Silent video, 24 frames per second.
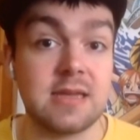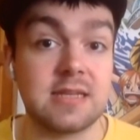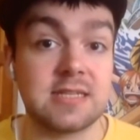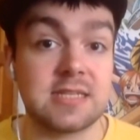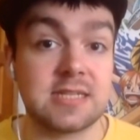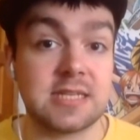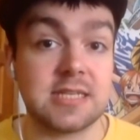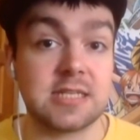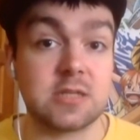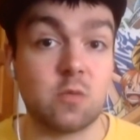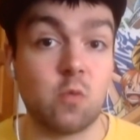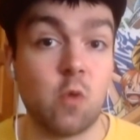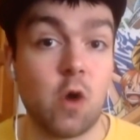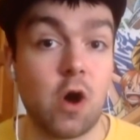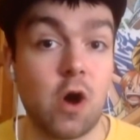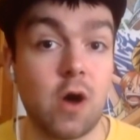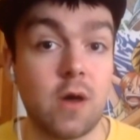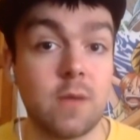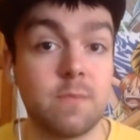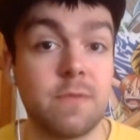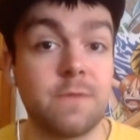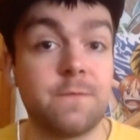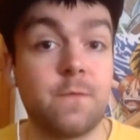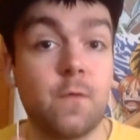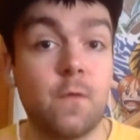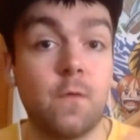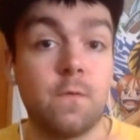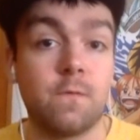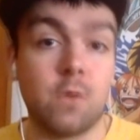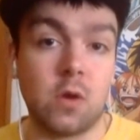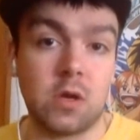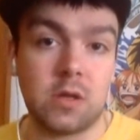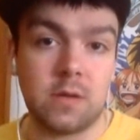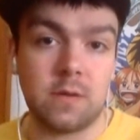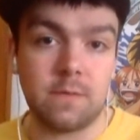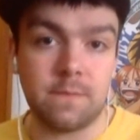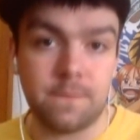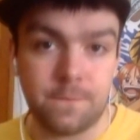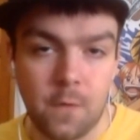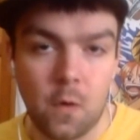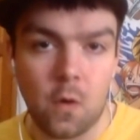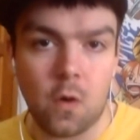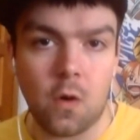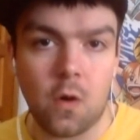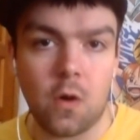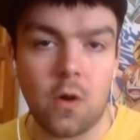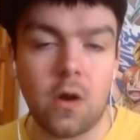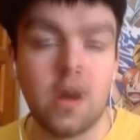in Season 1 before Volume
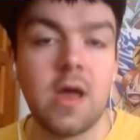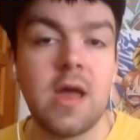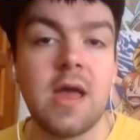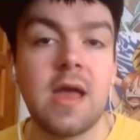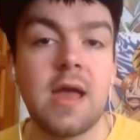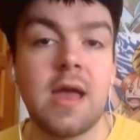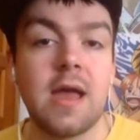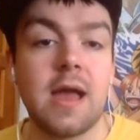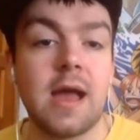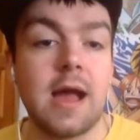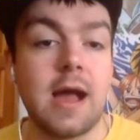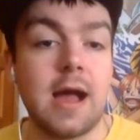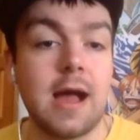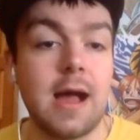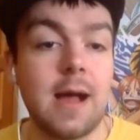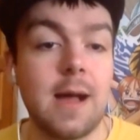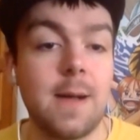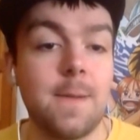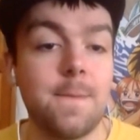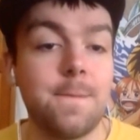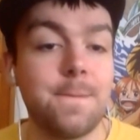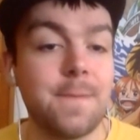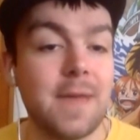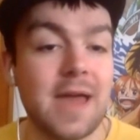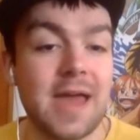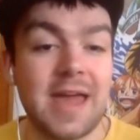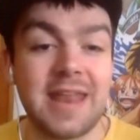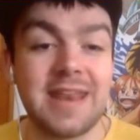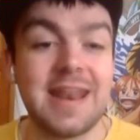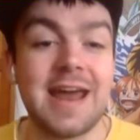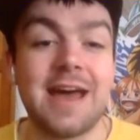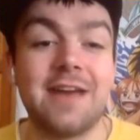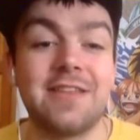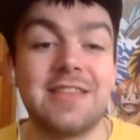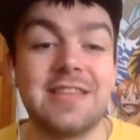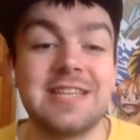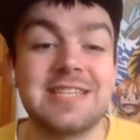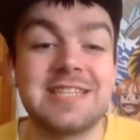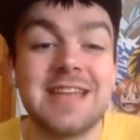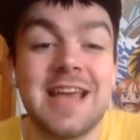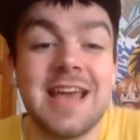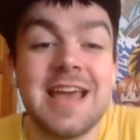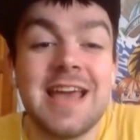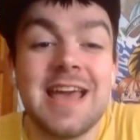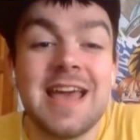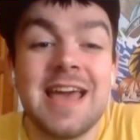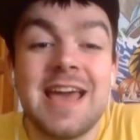4, and now this,